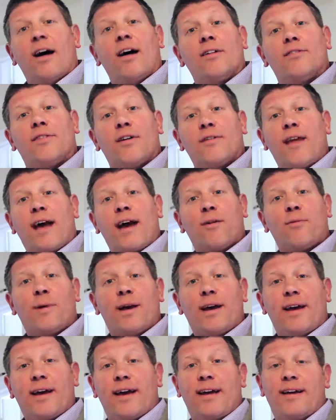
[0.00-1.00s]
So now
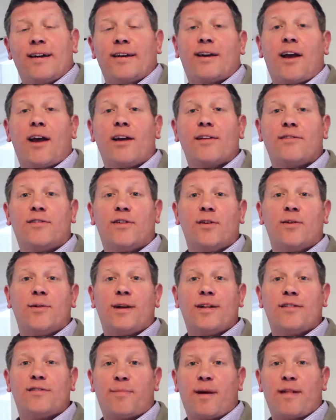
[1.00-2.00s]
we're going
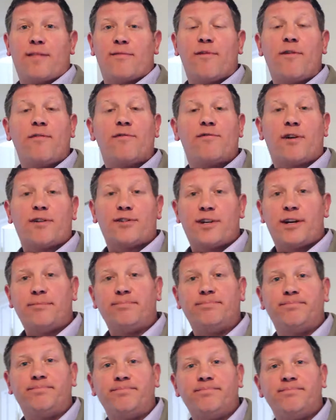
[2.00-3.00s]
to inspect the roof structure,
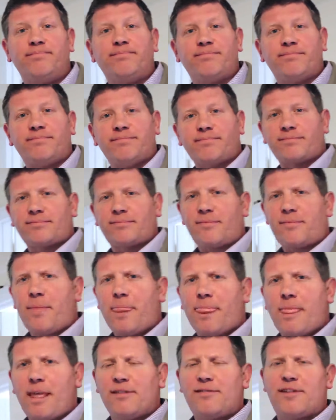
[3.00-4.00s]

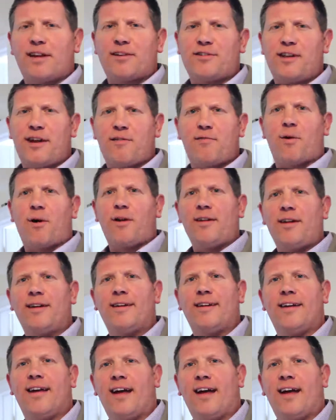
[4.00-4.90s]
section F1.